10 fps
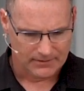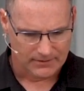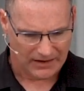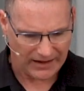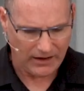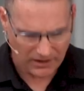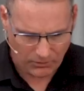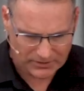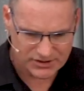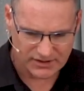I
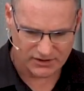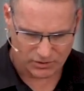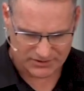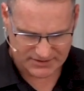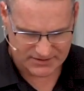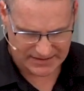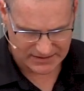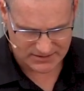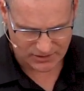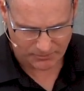want you to notice the
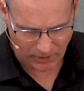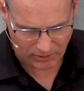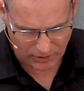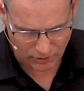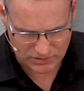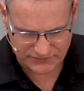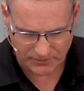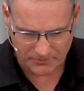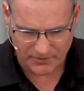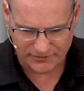text here. Paul goes
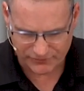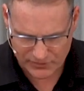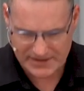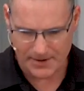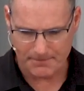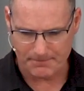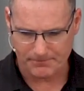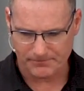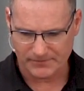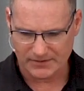from freedom
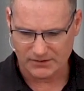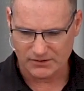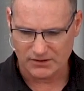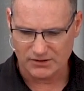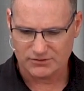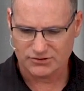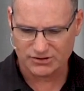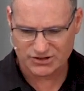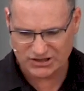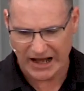to
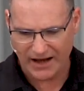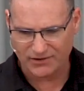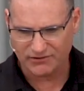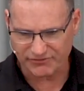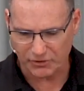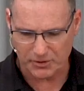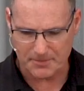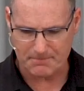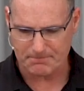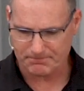stand
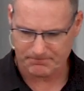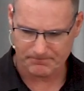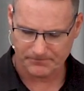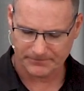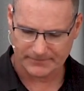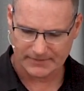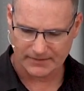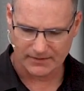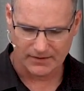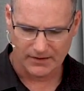firm.
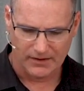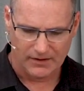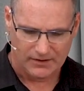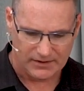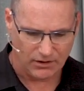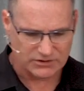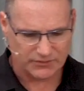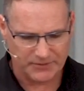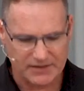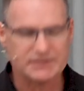He goes from
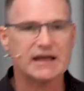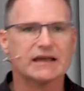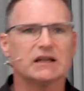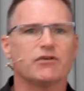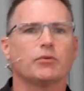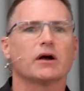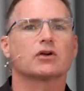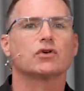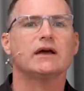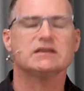the indicative of what
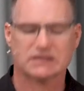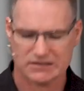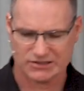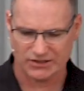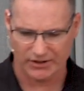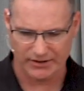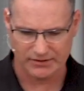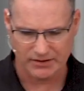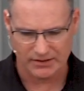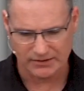Christ has
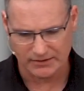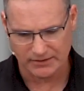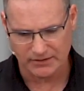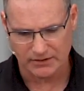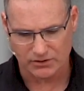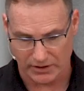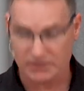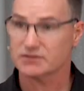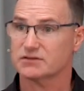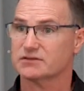done,
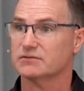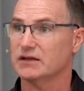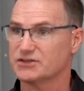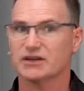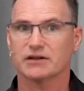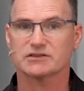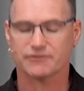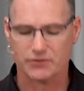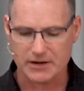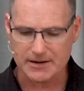Christ has set us
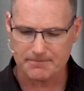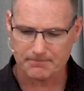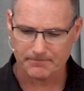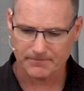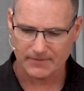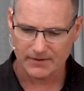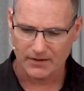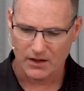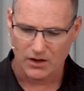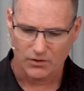free.
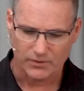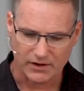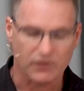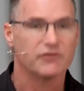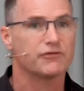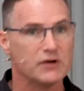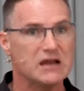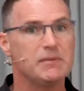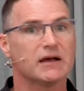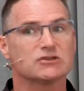We are free
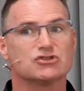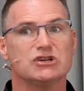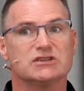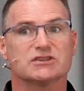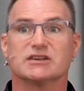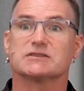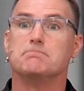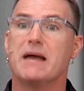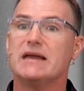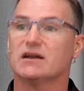because Jesus has
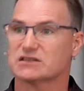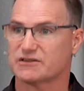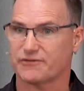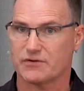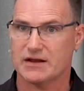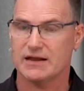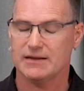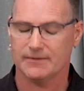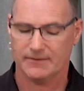made us free.